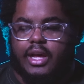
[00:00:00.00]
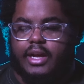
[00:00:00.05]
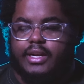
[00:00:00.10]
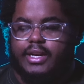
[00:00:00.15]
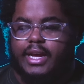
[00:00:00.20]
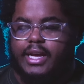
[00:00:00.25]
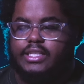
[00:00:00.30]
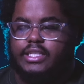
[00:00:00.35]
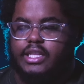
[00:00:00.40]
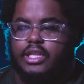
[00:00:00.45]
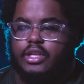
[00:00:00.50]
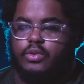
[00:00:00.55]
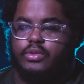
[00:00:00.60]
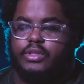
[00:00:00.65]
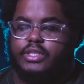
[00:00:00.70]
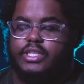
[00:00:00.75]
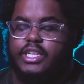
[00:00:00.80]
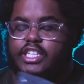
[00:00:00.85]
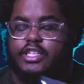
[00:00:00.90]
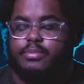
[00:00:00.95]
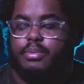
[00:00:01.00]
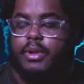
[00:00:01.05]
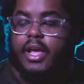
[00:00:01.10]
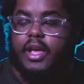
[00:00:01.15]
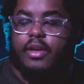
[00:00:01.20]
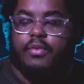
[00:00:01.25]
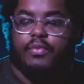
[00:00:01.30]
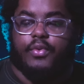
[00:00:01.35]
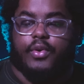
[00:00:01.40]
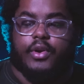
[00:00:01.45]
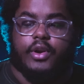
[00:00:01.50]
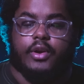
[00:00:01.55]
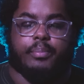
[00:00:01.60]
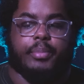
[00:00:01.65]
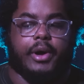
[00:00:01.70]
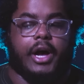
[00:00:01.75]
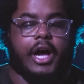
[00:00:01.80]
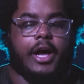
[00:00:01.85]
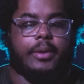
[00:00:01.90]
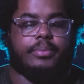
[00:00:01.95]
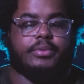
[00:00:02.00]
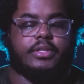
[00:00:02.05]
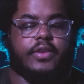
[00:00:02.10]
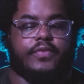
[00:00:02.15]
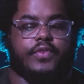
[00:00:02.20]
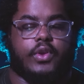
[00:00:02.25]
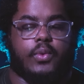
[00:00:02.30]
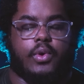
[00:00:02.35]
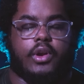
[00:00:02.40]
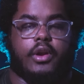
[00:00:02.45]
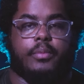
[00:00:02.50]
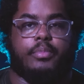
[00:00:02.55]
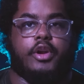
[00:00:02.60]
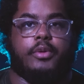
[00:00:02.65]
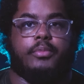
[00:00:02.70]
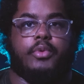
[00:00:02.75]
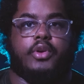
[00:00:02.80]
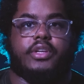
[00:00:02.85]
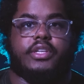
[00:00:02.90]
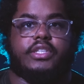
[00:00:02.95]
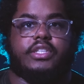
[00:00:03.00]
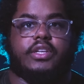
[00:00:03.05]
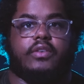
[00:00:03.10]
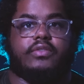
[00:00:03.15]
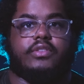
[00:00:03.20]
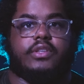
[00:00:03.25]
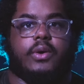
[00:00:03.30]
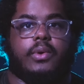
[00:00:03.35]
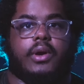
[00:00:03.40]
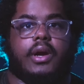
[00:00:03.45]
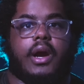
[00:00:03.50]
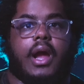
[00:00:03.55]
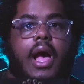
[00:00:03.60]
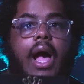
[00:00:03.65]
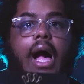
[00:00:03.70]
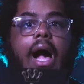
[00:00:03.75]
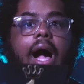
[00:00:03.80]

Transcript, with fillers: A nice little display for your pops if you want to put them on your shelf somewhere.